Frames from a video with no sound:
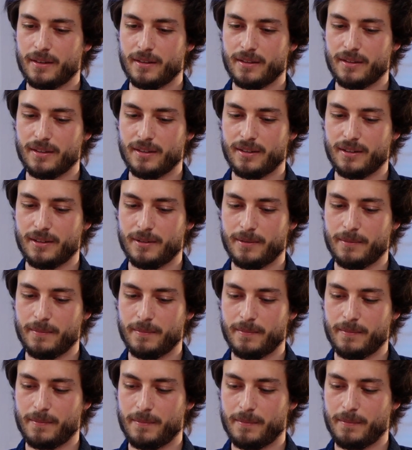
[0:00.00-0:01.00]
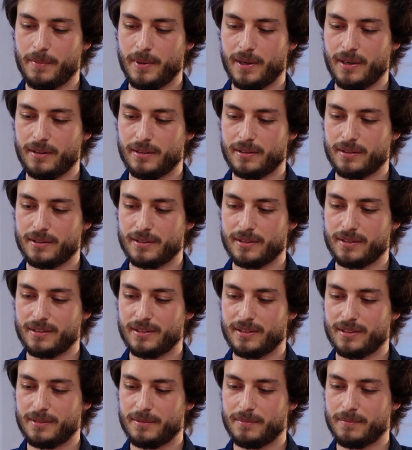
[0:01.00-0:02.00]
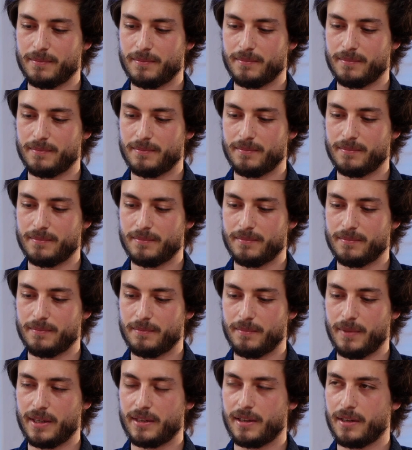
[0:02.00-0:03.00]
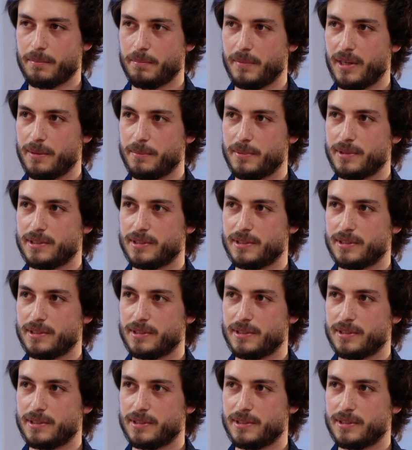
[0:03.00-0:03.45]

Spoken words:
but making baby